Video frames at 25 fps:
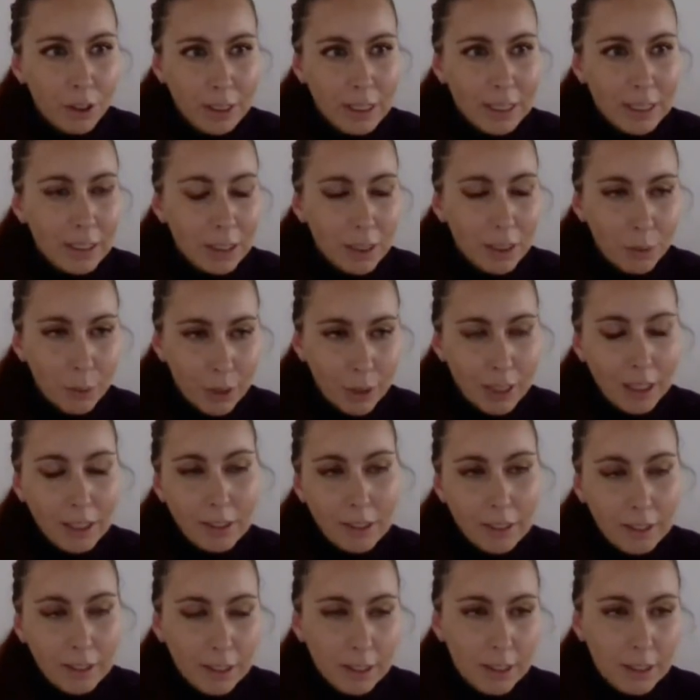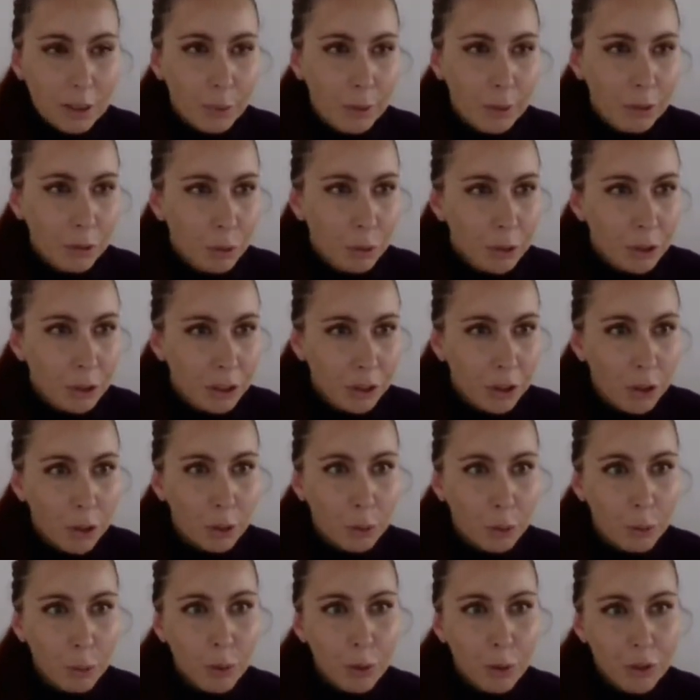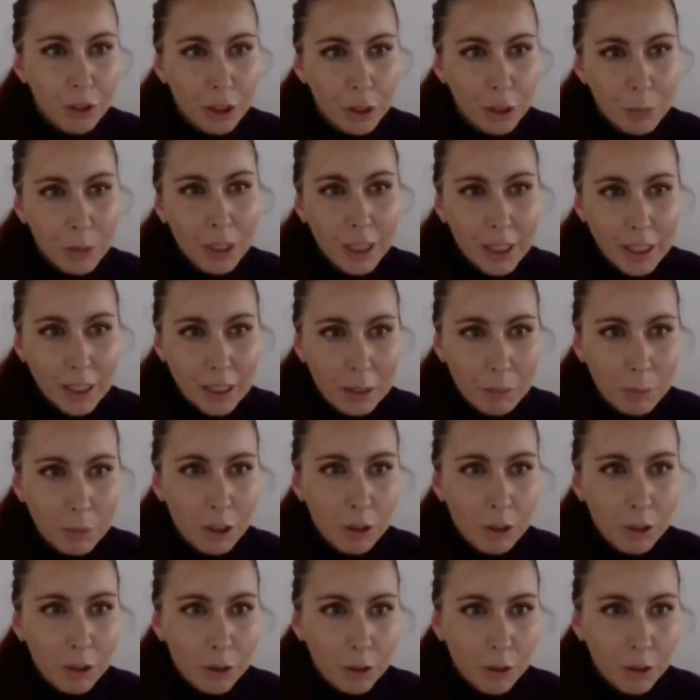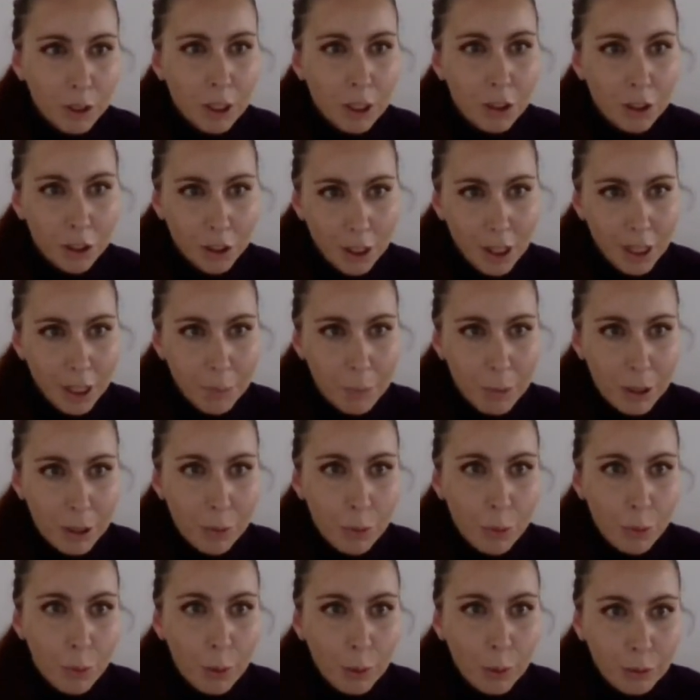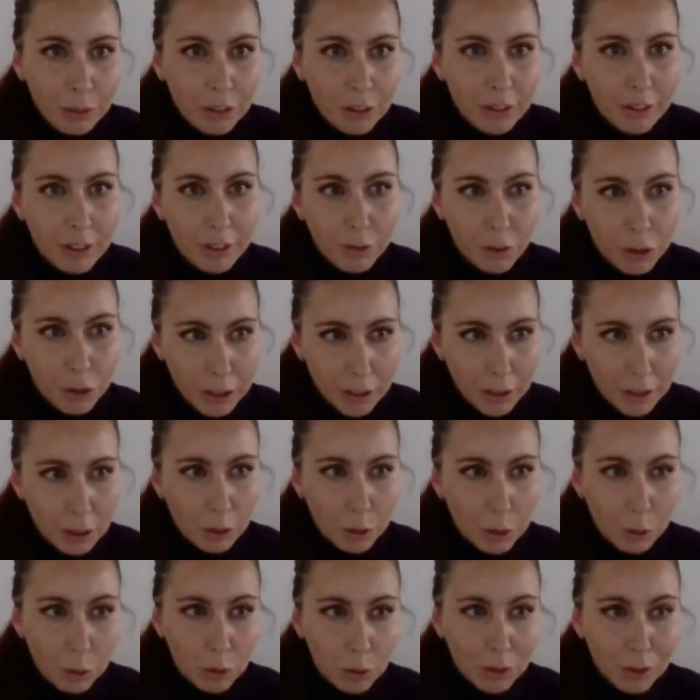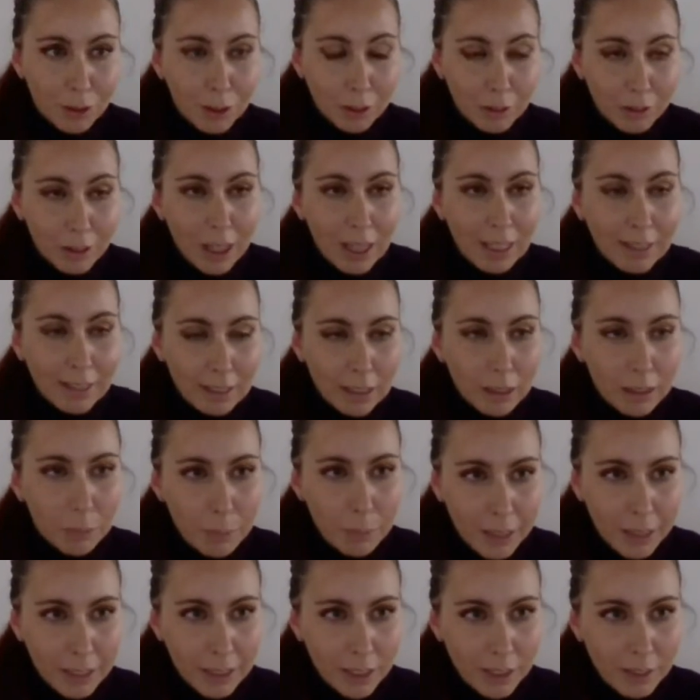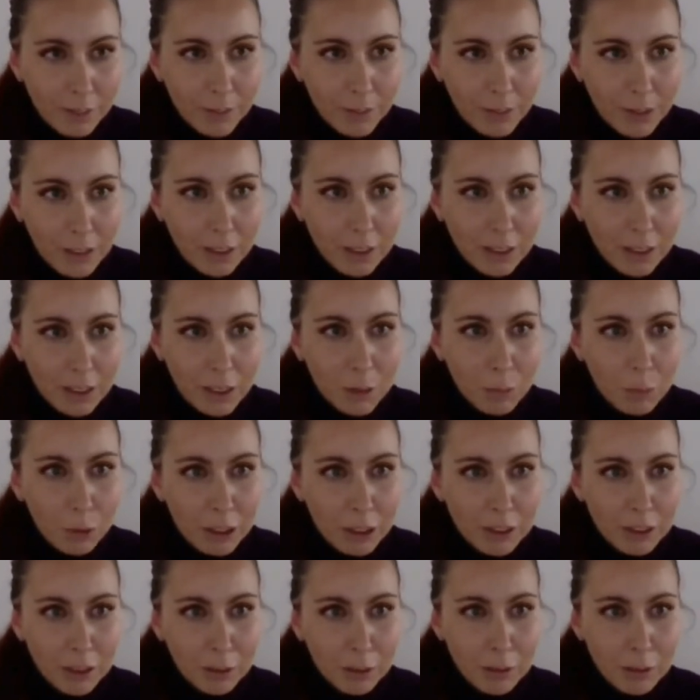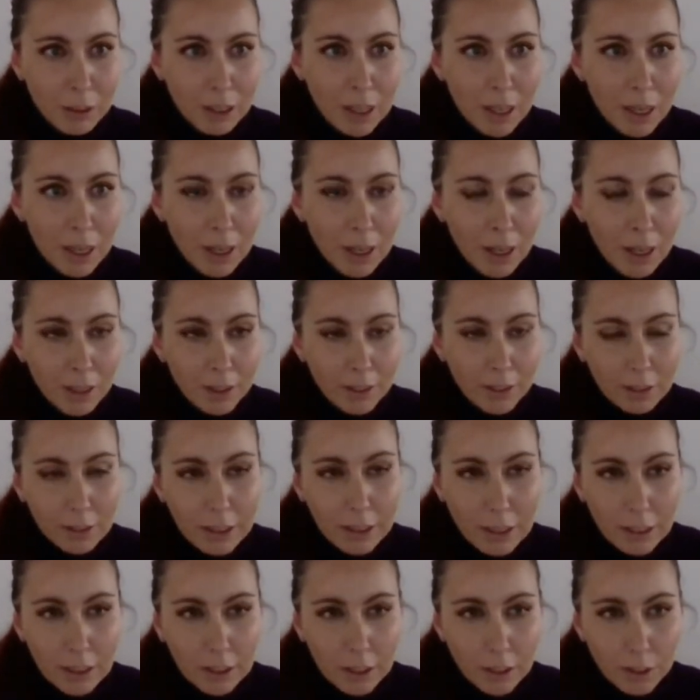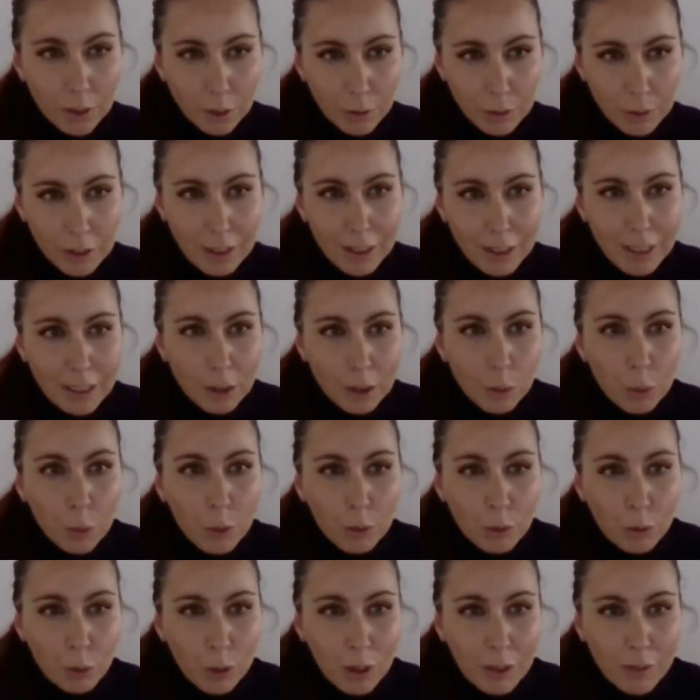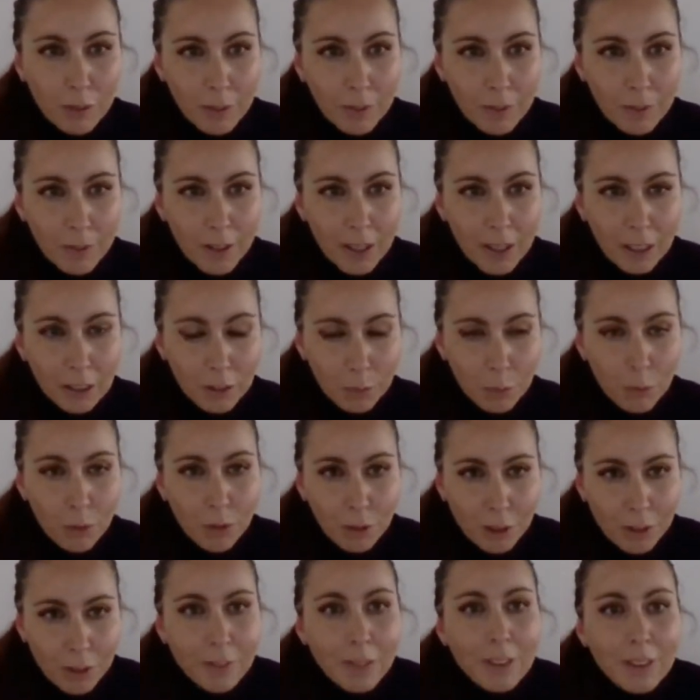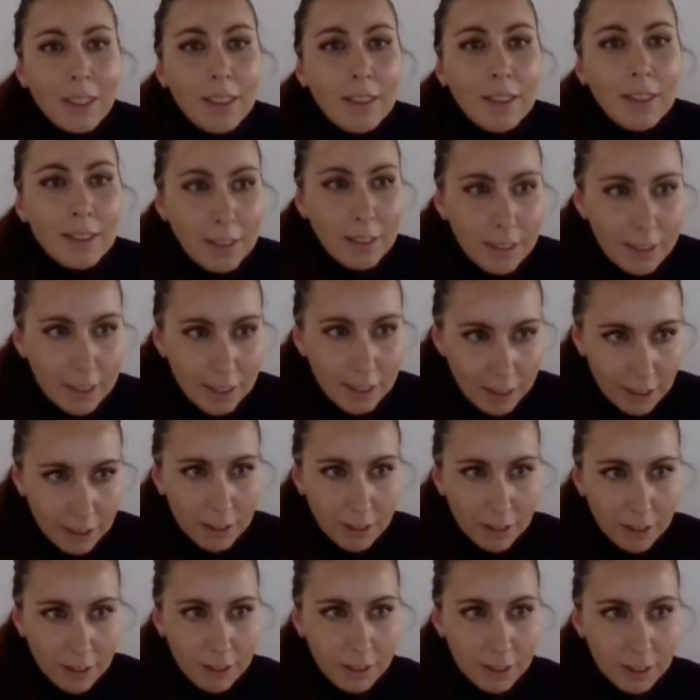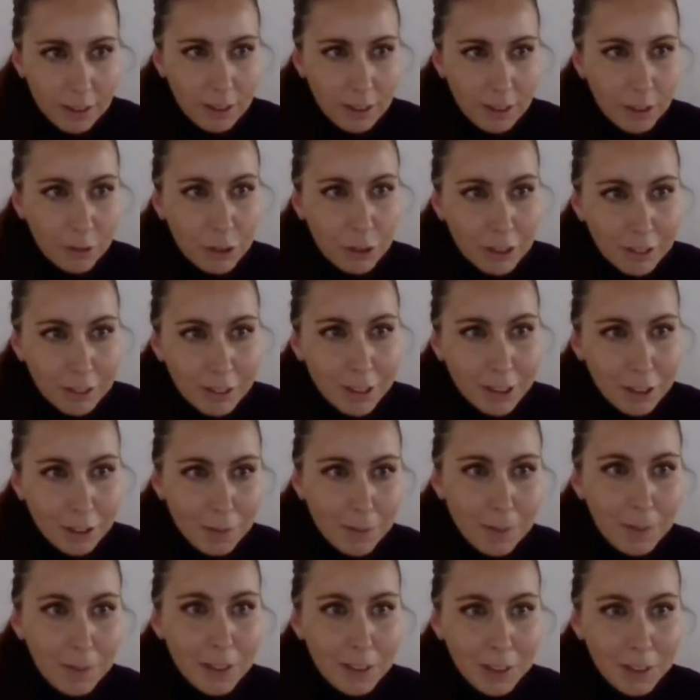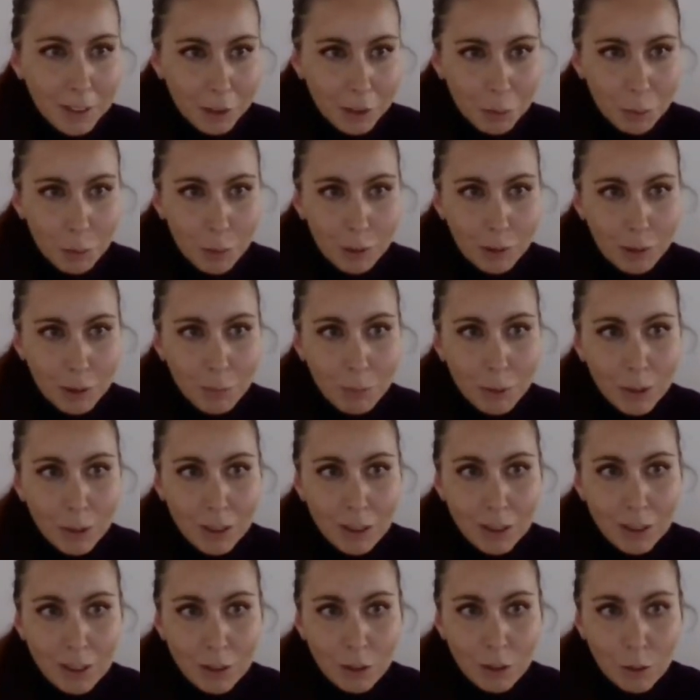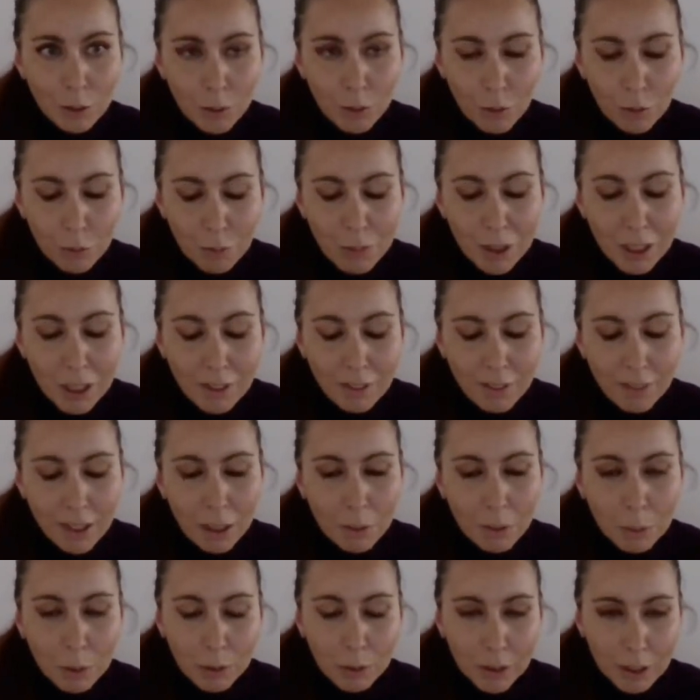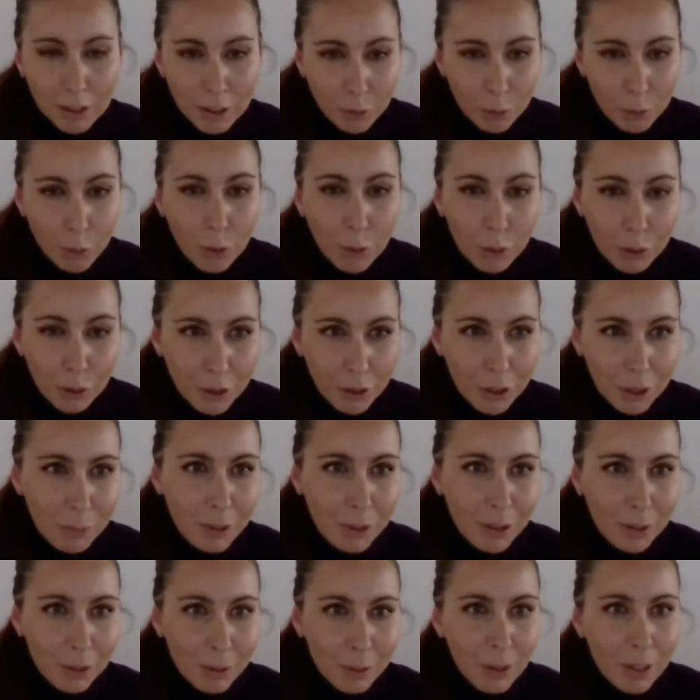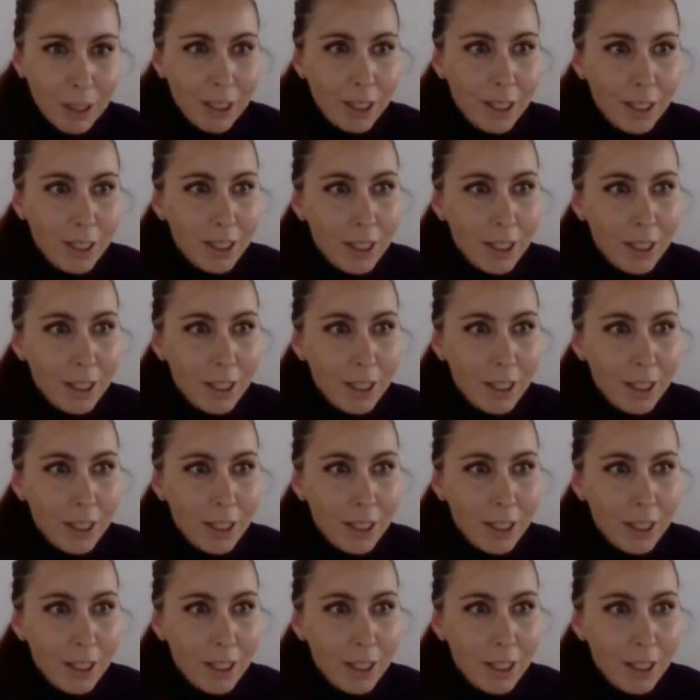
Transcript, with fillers: 1961, during the Cold War, German academic Otto Kirchheimer warned that if justice could not attack back, it stimulated leaders of the next war to even fight more, even intensely, than surrendering and facing the possibility of being labeled as a war criminal.